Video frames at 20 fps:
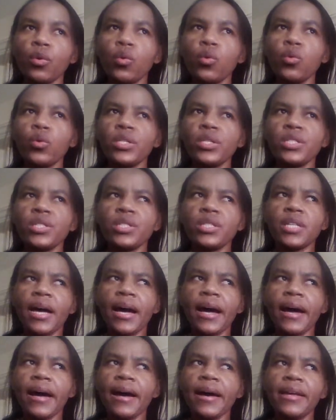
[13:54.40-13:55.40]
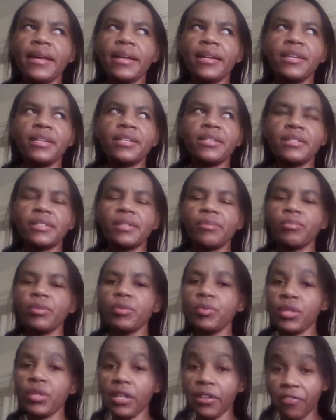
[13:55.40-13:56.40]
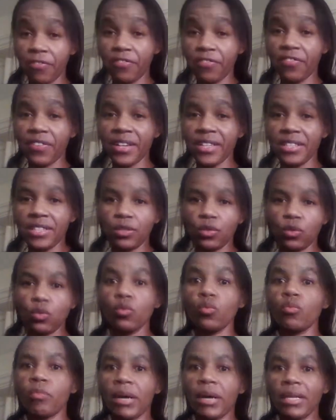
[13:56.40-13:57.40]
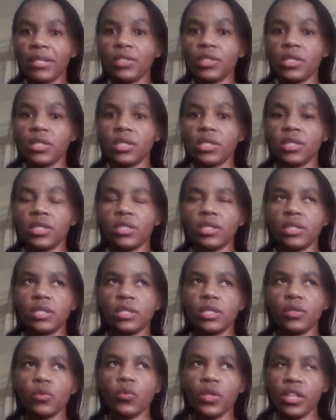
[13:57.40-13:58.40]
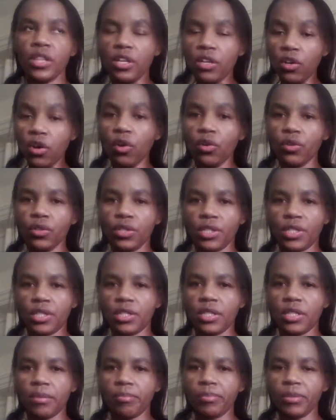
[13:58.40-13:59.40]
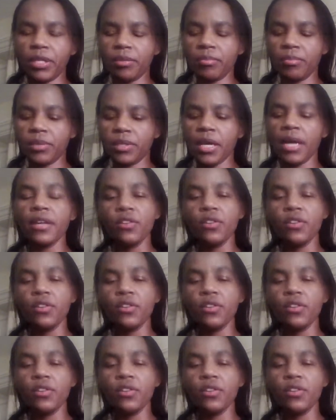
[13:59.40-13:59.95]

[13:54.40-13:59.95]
who is, sometimes I fight too much with God. Sometimes I